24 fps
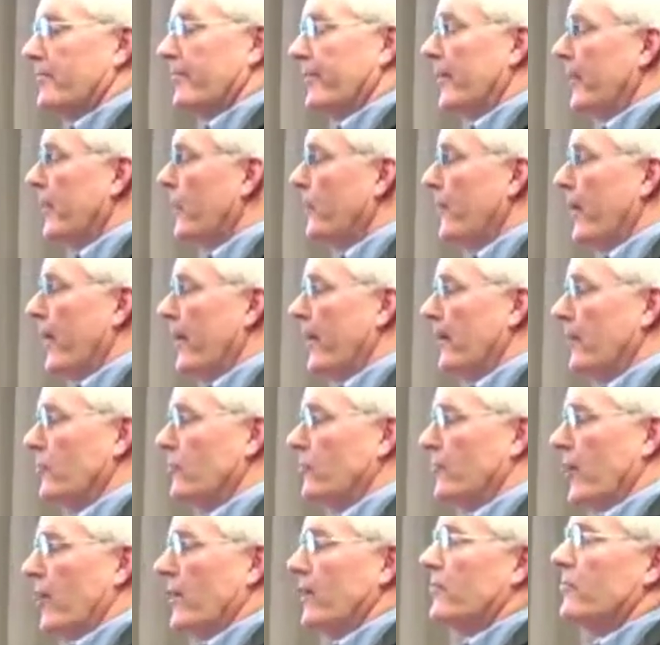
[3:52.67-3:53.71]
really well.
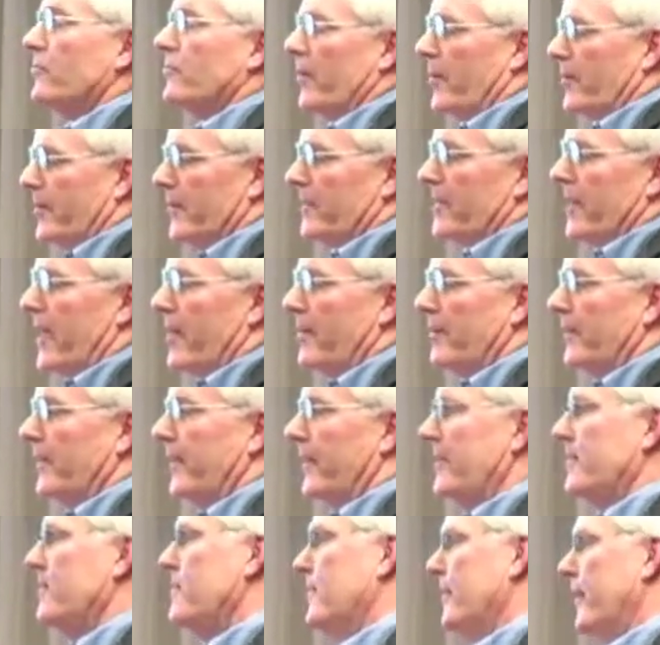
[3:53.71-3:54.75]
Drug metabolites,